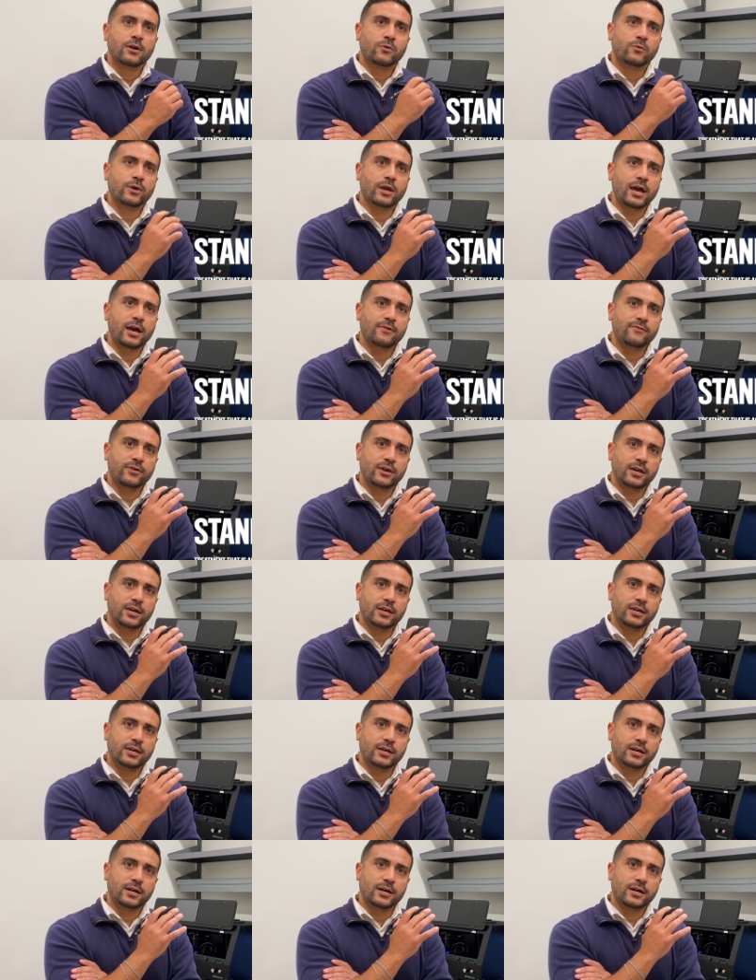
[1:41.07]
we have
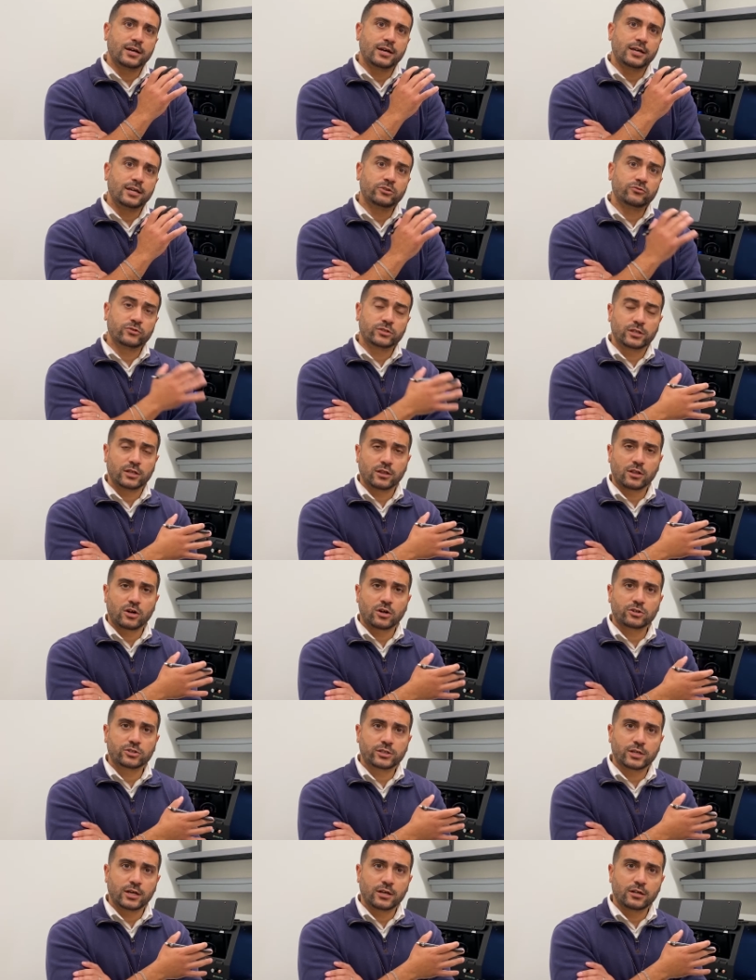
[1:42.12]
a uh, interesting
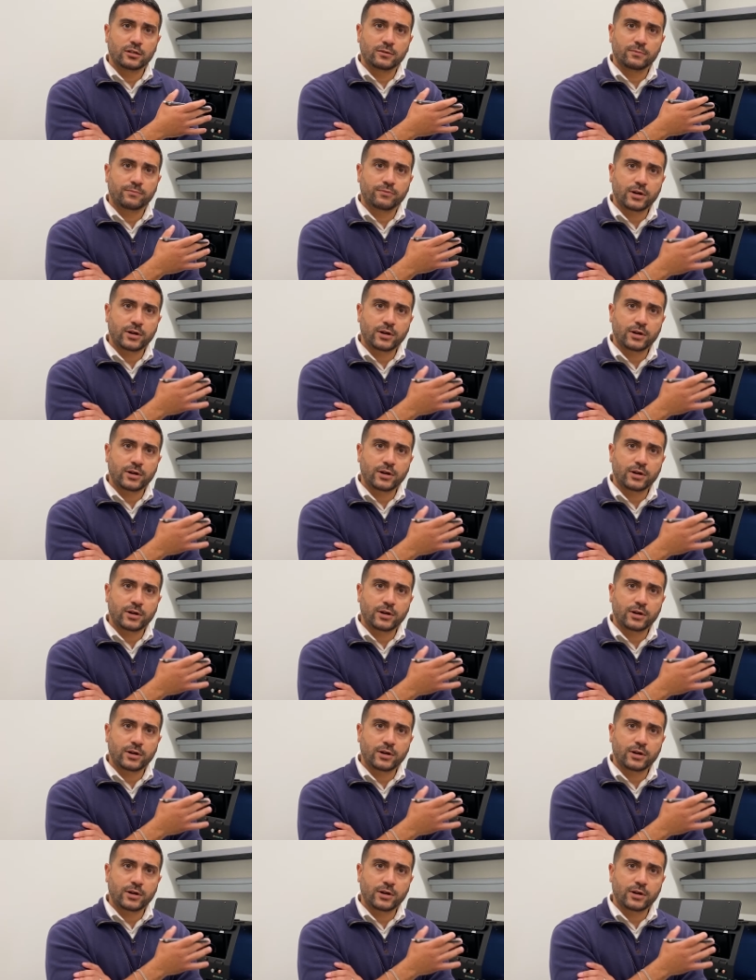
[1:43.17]
large-scale